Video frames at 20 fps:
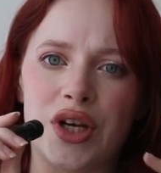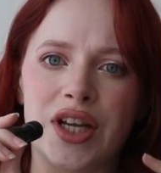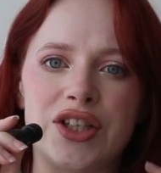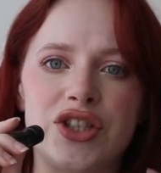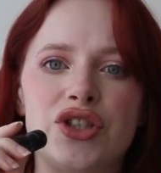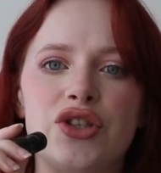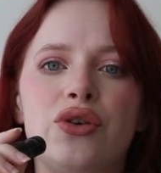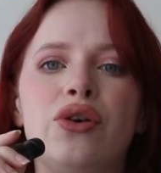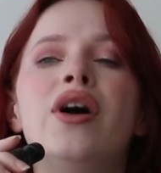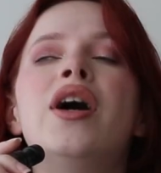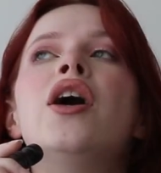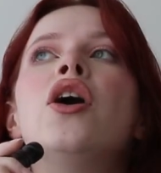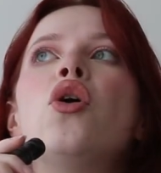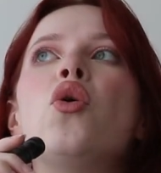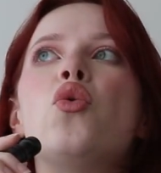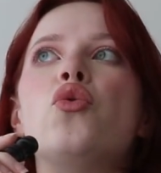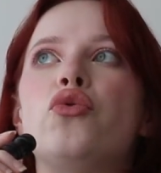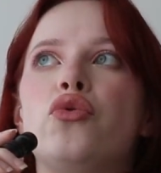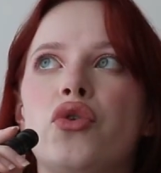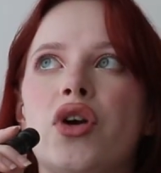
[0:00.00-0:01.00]
that you
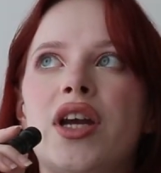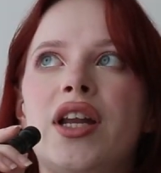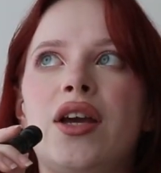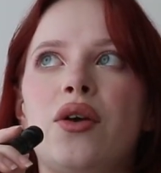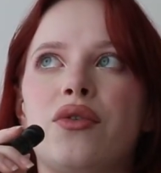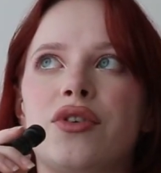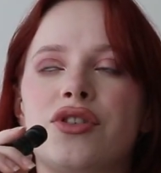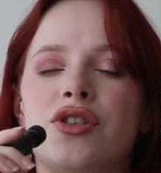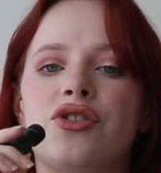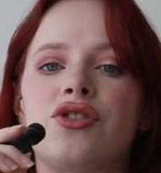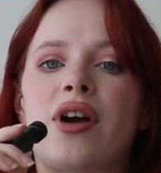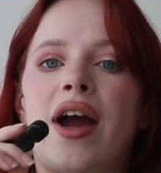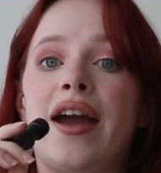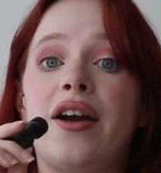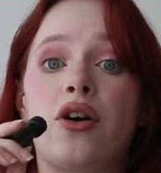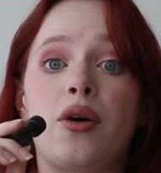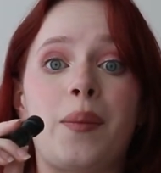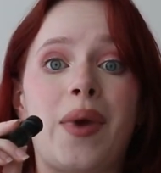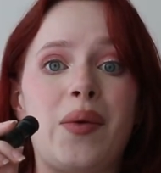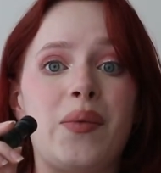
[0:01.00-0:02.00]
really want to try,
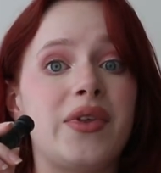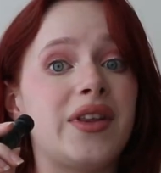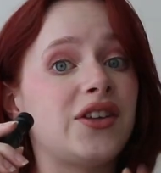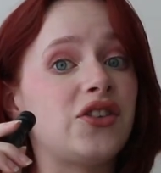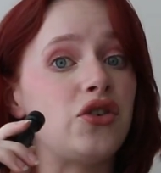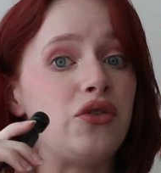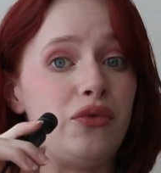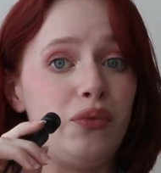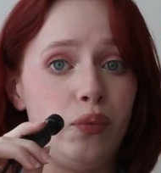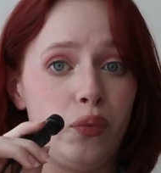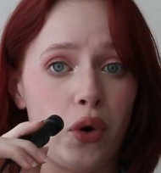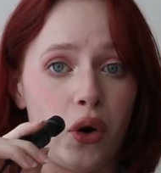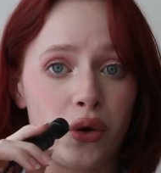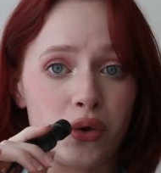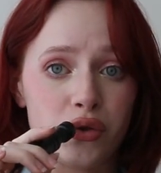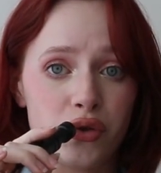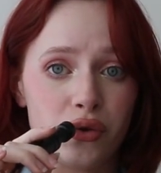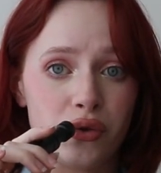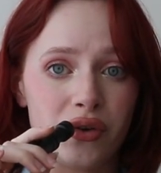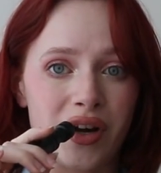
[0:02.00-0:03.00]
or maybe that you've
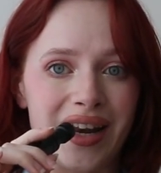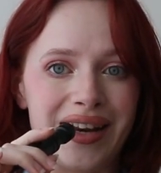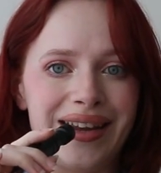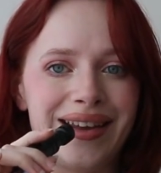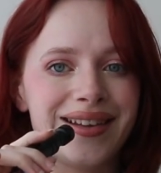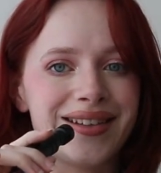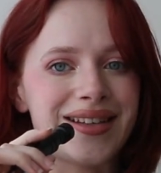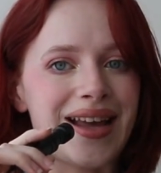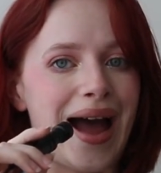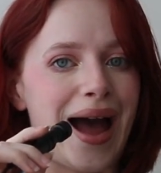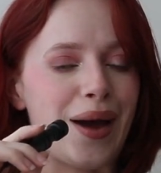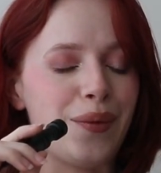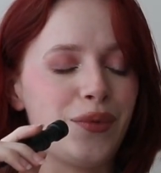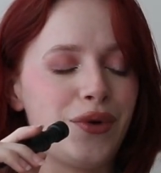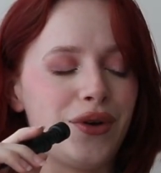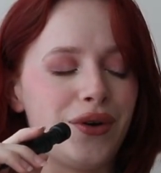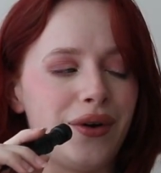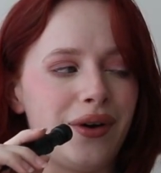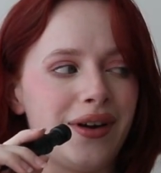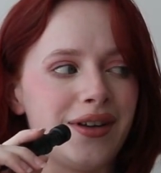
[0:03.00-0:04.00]
bought already? Because I'm
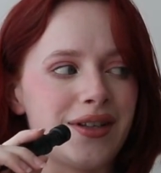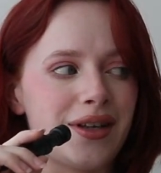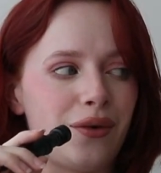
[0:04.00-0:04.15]
curious.